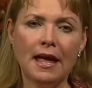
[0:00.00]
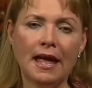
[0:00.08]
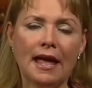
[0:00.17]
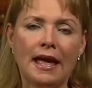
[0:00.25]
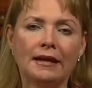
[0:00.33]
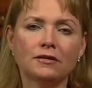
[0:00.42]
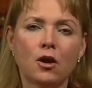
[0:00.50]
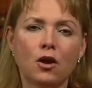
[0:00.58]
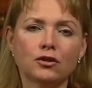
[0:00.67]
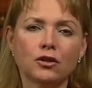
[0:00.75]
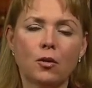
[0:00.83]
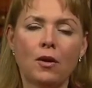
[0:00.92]
and
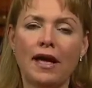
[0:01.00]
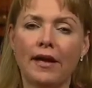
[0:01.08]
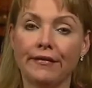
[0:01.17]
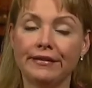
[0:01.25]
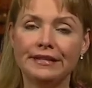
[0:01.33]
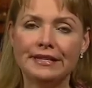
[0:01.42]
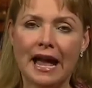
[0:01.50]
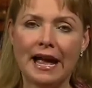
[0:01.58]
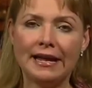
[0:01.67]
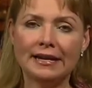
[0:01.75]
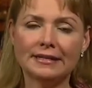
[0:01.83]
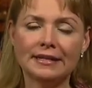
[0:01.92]
also a healthy
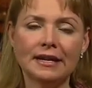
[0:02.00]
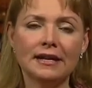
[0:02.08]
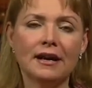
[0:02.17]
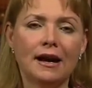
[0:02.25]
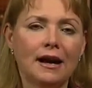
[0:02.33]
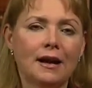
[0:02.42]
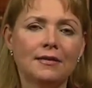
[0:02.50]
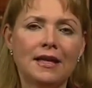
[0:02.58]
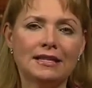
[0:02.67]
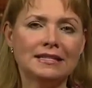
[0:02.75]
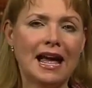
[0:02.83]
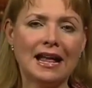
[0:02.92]
diet
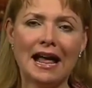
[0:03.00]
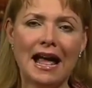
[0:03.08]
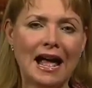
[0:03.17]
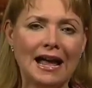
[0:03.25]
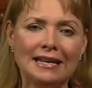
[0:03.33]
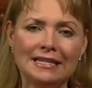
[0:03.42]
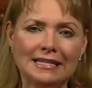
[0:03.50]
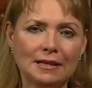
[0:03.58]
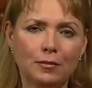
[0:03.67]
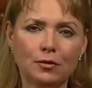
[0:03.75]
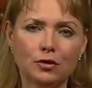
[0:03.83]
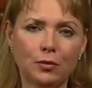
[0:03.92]
that's not high in
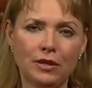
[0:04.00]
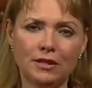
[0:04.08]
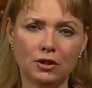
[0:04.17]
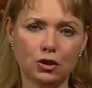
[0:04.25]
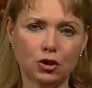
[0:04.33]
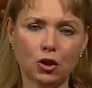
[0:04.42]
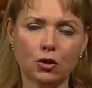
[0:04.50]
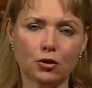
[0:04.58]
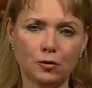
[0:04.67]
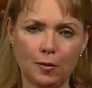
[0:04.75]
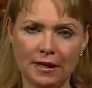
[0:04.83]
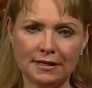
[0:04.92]
simple sweets and
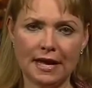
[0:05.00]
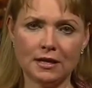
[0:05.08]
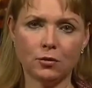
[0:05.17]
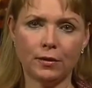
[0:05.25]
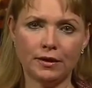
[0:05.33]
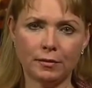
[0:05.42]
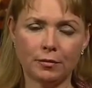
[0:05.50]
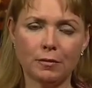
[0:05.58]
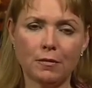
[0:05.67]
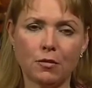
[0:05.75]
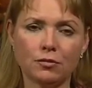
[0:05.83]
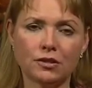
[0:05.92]
sugars, because that's going to
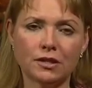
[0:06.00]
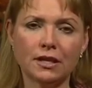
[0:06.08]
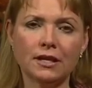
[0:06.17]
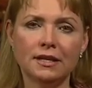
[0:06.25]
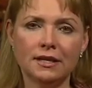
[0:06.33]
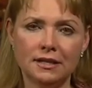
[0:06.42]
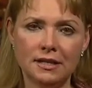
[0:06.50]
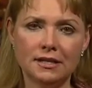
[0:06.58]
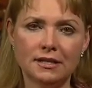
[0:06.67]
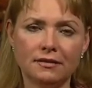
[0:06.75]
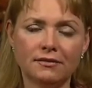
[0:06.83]
promote yeast